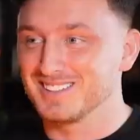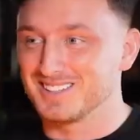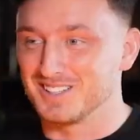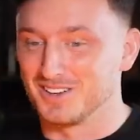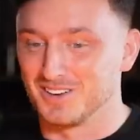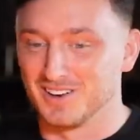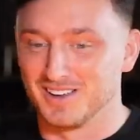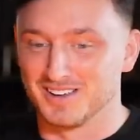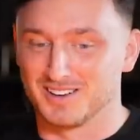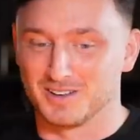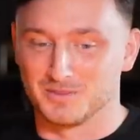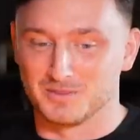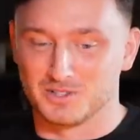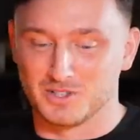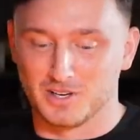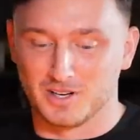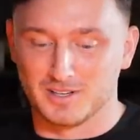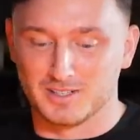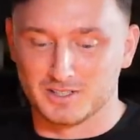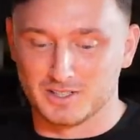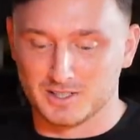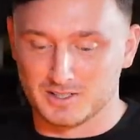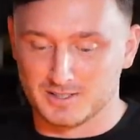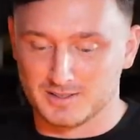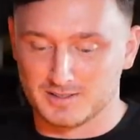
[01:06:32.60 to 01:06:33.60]
so like I'm trying
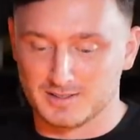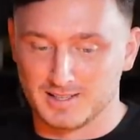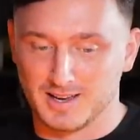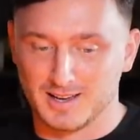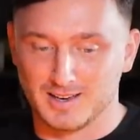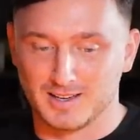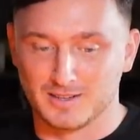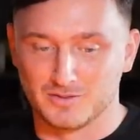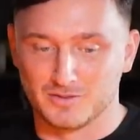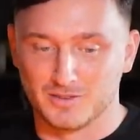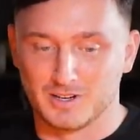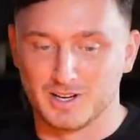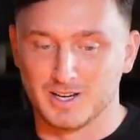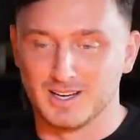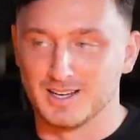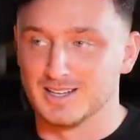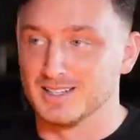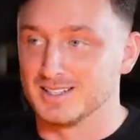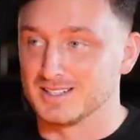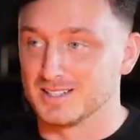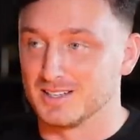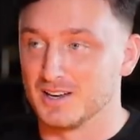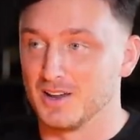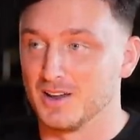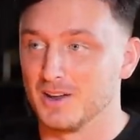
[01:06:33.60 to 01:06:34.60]
to just take it really
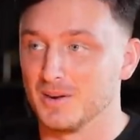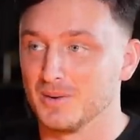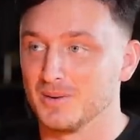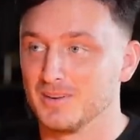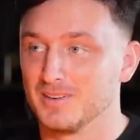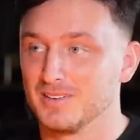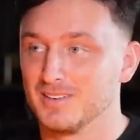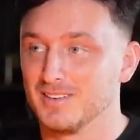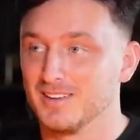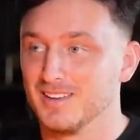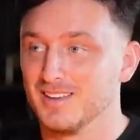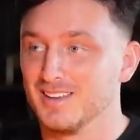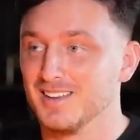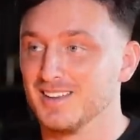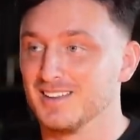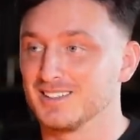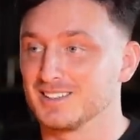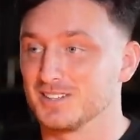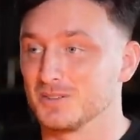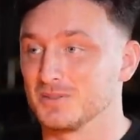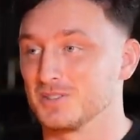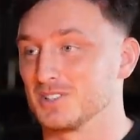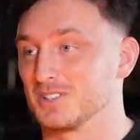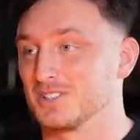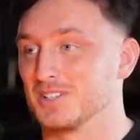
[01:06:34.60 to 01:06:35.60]
slow.
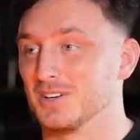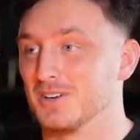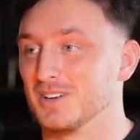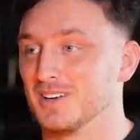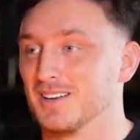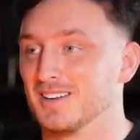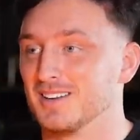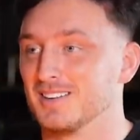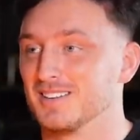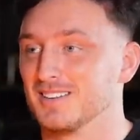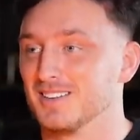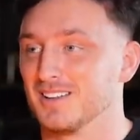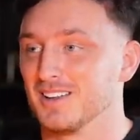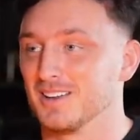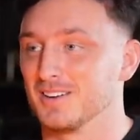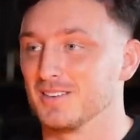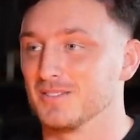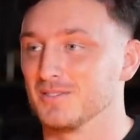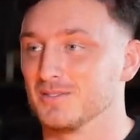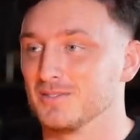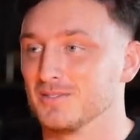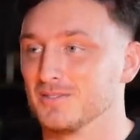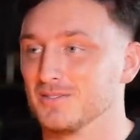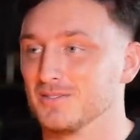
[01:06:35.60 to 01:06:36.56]
So I'm just doing it like